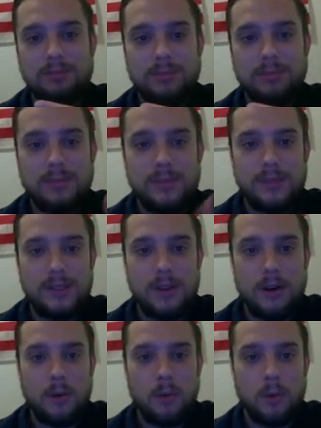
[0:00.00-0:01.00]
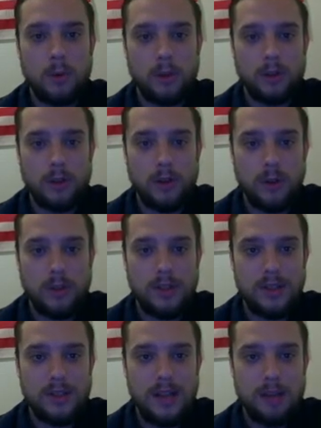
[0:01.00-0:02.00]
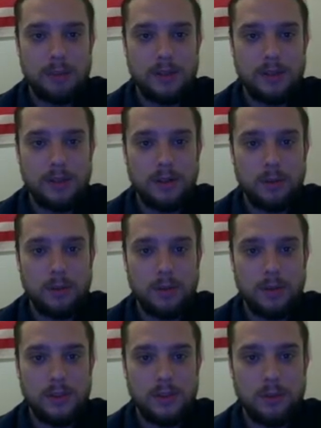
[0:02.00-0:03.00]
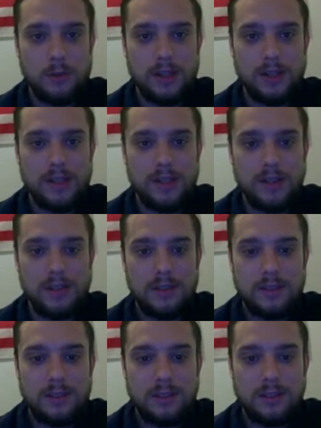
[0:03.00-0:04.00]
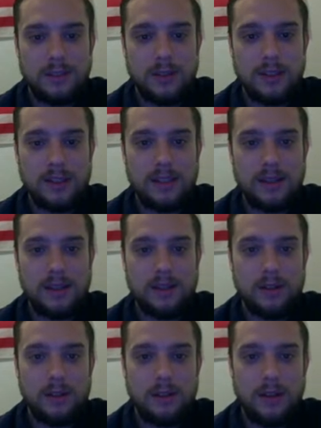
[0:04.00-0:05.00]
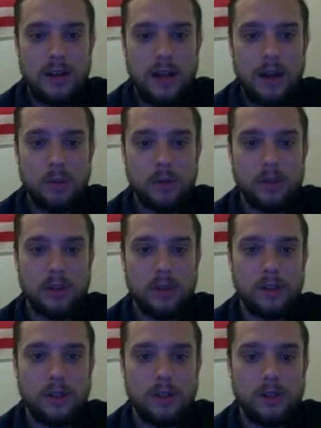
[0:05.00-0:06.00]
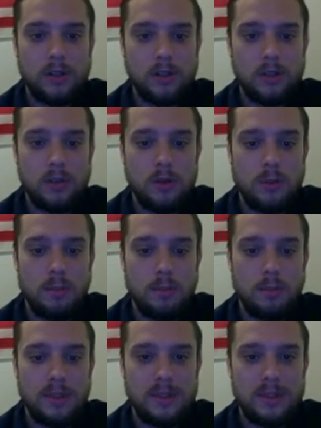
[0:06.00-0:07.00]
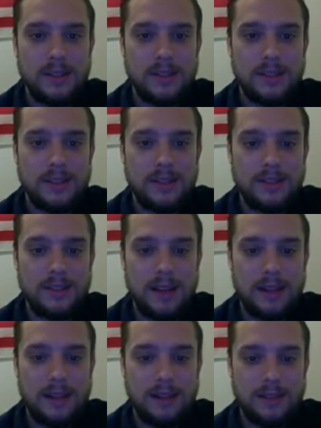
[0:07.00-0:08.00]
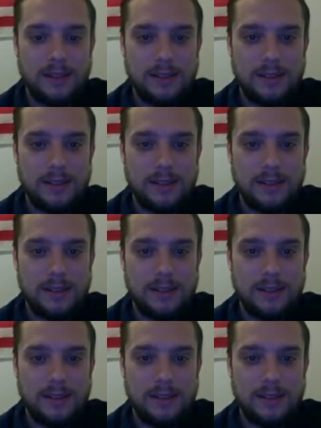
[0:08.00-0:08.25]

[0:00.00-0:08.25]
So we're going to go to the top here where this grid is, click here, and we're going to go to Business Settings.